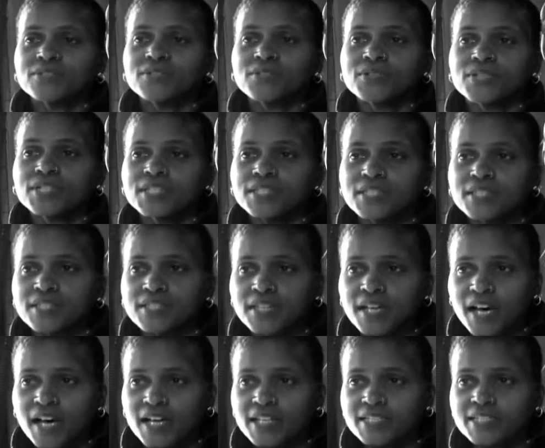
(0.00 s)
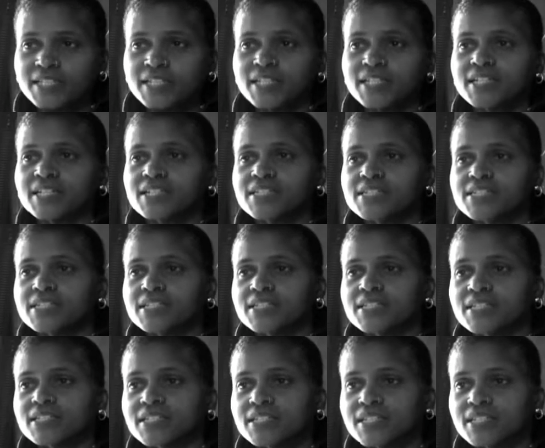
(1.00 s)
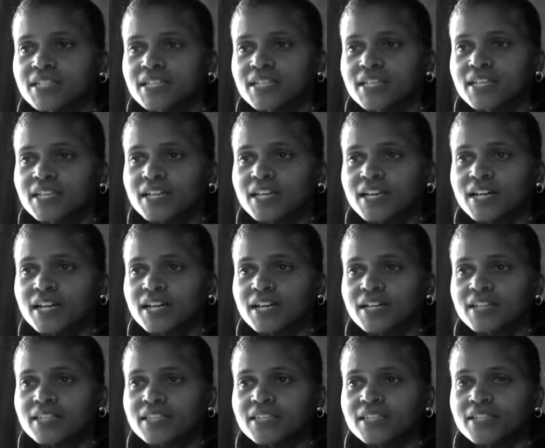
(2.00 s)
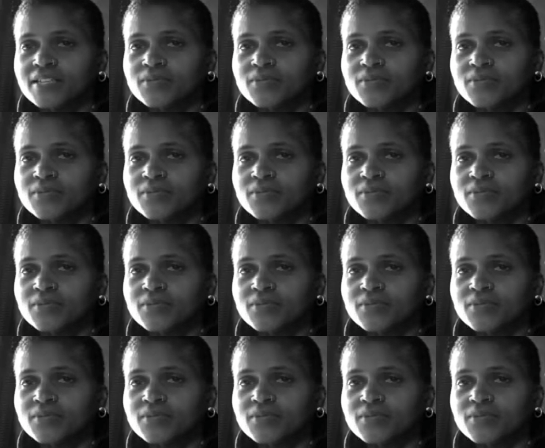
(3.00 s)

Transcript: during the holidays, and uh,